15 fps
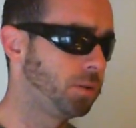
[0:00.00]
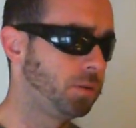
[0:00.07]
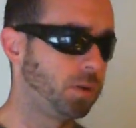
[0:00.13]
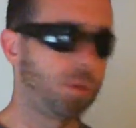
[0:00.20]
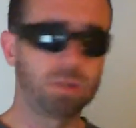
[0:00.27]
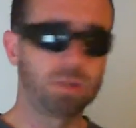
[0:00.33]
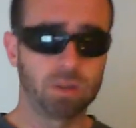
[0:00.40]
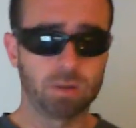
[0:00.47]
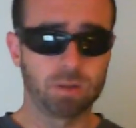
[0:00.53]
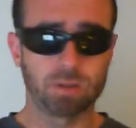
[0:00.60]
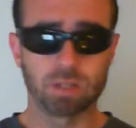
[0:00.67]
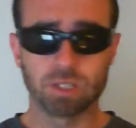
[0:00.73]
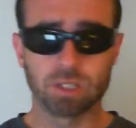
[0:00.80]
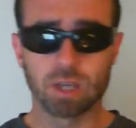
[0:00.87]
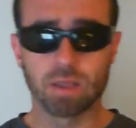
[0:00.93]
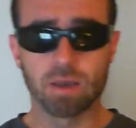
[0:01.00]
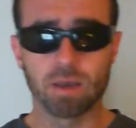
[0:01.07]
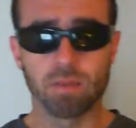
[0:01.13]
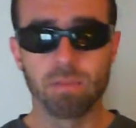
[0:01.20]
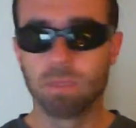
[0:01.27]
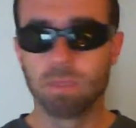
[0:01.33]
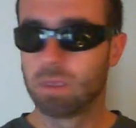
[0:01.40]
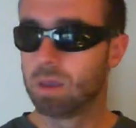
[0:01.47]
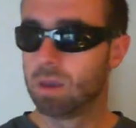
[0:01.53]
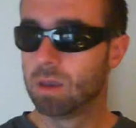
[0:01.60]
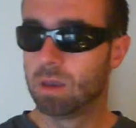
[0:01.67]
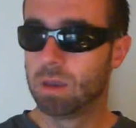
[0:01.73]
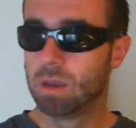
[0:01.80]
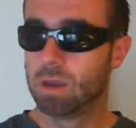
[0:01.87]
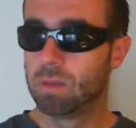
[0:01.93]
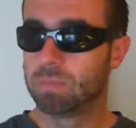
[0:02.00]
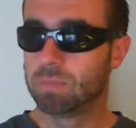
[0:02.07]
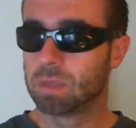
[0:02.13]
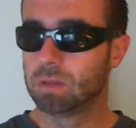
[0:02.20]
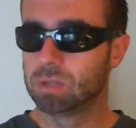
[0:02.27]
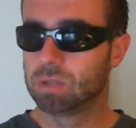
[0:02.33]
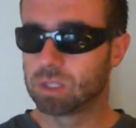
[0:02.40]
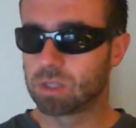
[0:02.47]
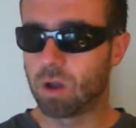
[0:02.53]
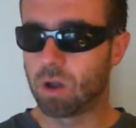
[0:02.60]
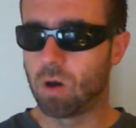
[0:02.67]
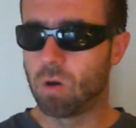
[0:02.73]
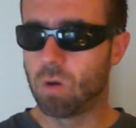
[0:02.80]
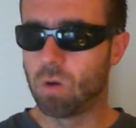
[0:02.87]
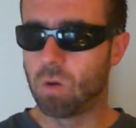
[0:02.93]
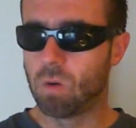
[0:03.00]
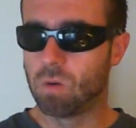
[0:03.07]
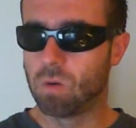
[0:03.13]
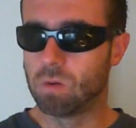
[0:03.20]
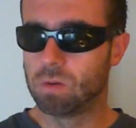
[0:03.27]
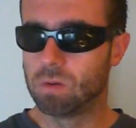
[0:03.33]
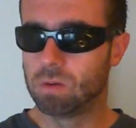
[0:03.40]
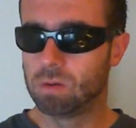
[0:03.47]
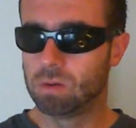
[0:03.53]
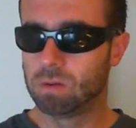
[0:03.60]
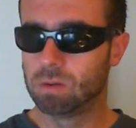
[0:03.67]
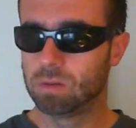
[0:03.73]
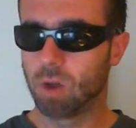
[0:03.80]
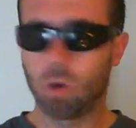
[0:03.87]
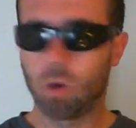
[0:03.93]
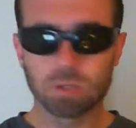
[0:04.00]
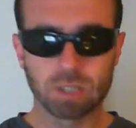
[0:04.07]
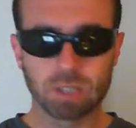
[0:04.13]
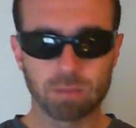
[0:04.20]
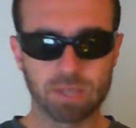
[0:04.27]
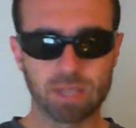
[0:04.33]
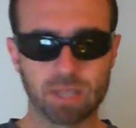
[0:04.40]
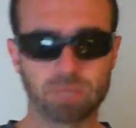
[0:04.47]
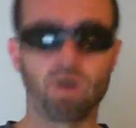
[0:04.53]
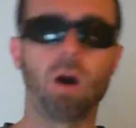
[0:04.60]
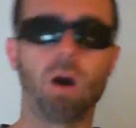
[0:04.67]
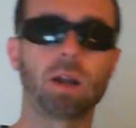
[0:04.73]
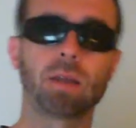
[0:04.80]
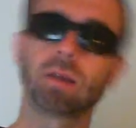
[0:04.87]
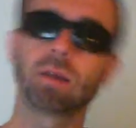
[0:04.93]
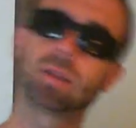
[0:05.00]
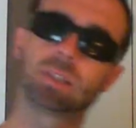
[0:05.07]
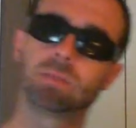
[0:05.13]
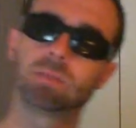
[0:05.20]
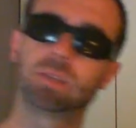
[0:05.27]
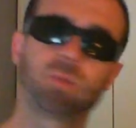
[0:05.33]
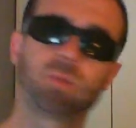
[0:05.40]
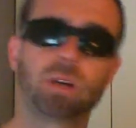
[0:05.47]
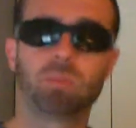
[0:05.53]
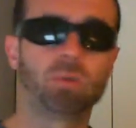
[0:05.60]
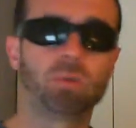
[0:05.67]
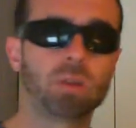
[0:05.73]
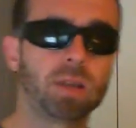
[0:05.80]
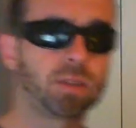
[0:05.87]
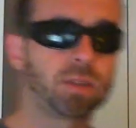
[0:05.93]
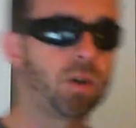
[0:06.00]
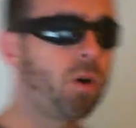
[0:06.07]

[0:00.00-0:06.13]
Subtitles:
commentaries on each other, just the whole subtext behind it. I think it's the best way to put it. Like the